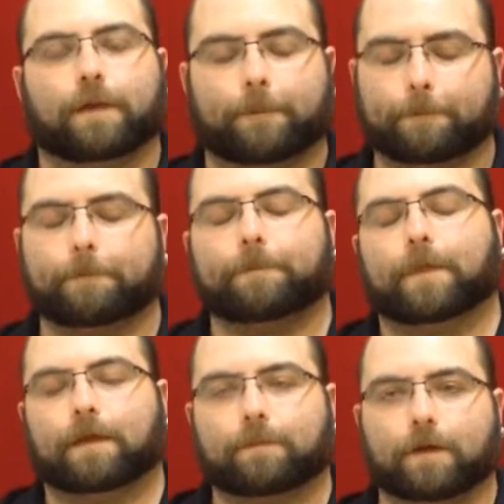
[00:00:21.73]
Yep.
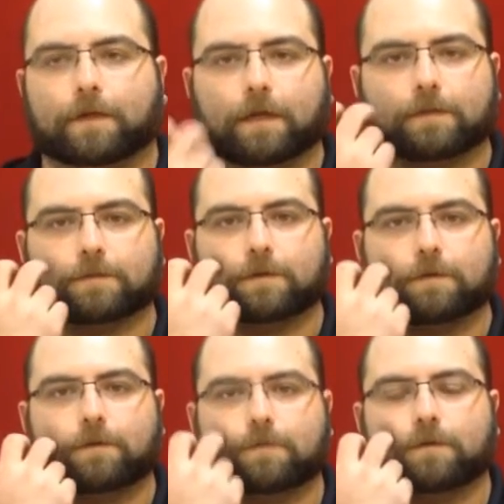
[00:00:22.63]
Yeah, I dance
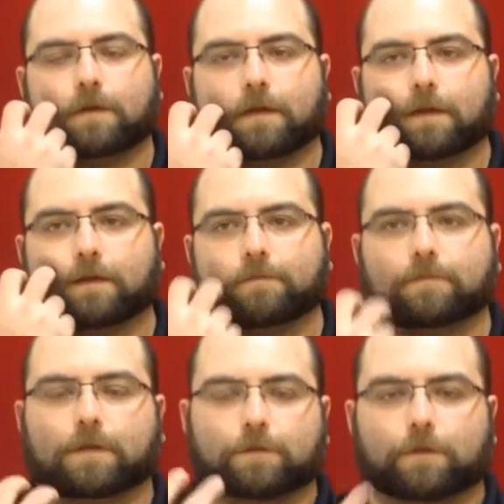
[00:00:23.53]
solo. Uh,
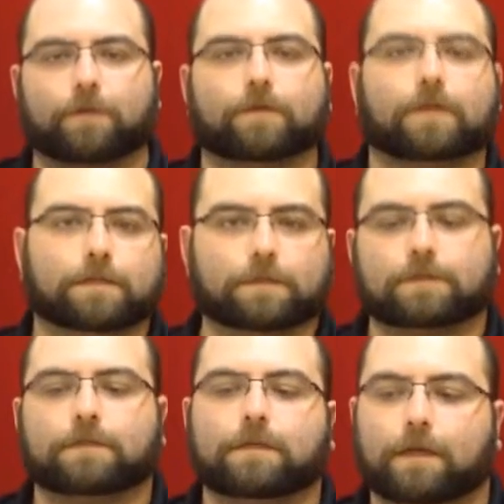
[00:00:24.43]
I do private
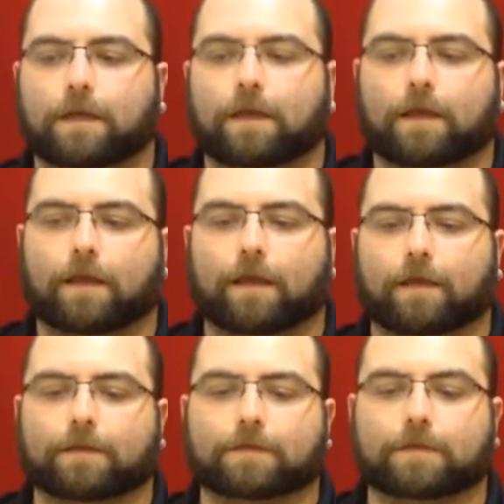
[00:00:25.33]
lessons, mm-hmm.
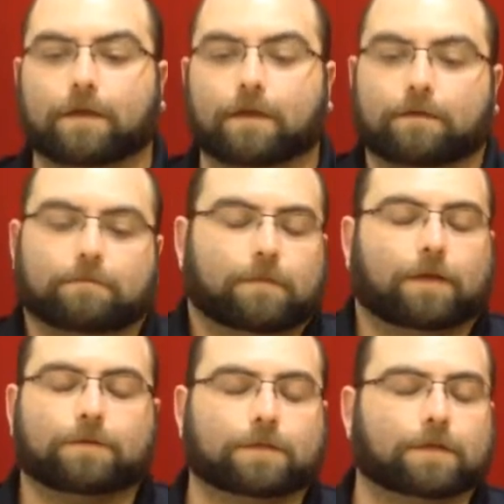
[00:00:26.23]
and uh,
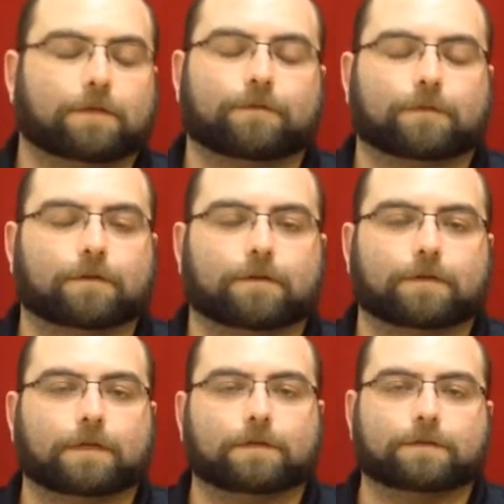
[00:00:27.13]
I was looking
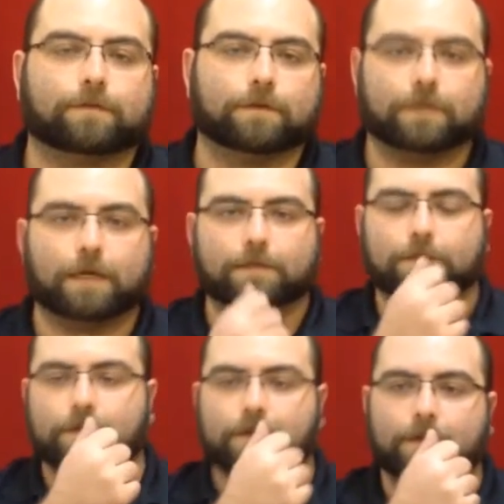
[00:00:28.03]
for years for a dance
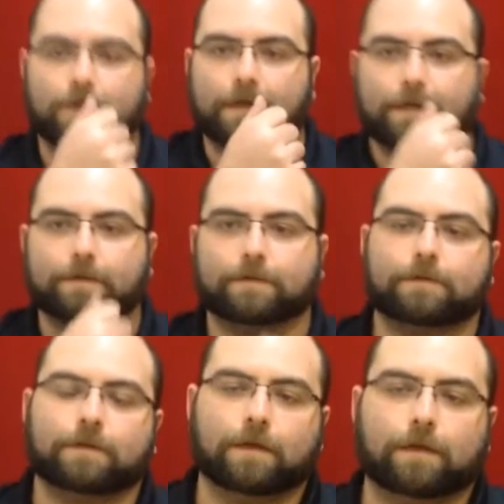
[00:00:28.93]
studio. I,
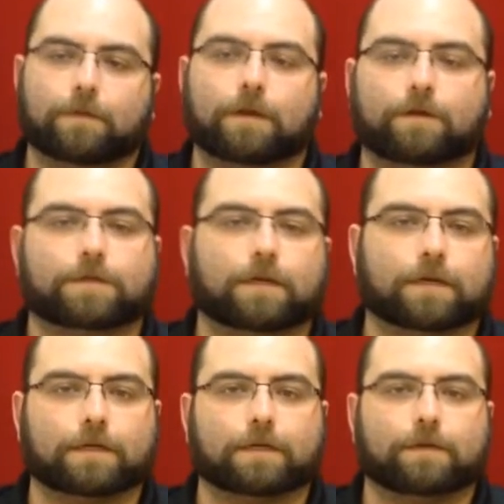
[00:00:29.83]
when I was
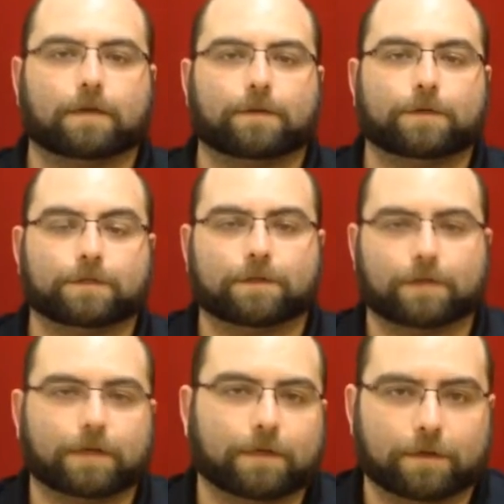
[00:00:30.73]
young, I did uh, musical
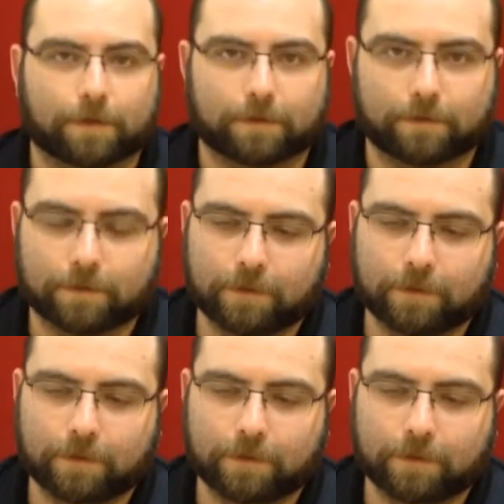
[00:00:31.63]
theater and